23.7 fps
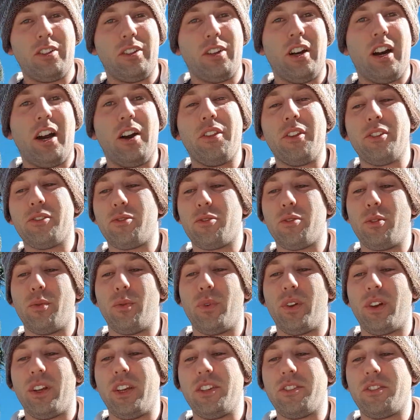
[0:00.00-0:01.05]
other 2
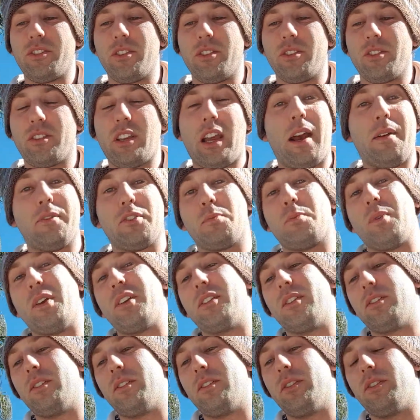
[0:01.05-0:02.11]
releases have
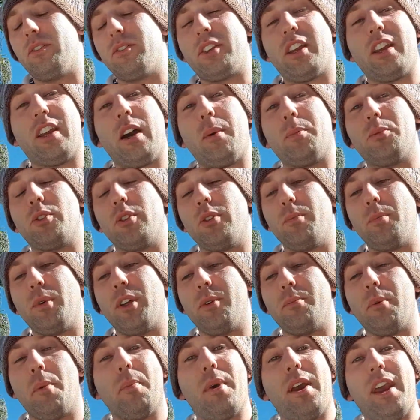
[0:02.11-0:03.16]
spent, say, up to
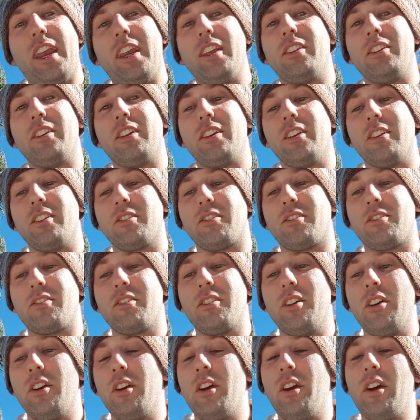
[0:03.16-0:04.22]
minimum 8 years
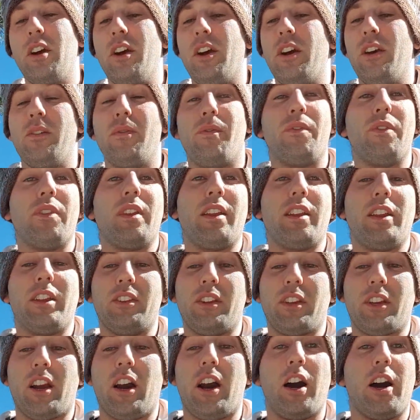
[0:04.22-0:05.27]
in
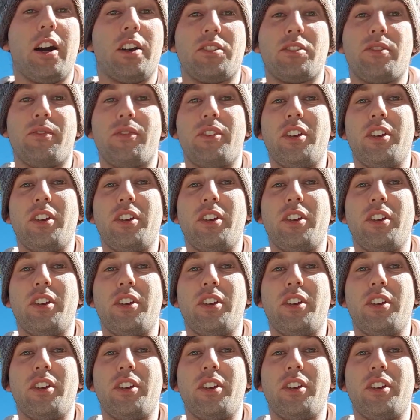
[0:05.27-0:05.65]
the cask.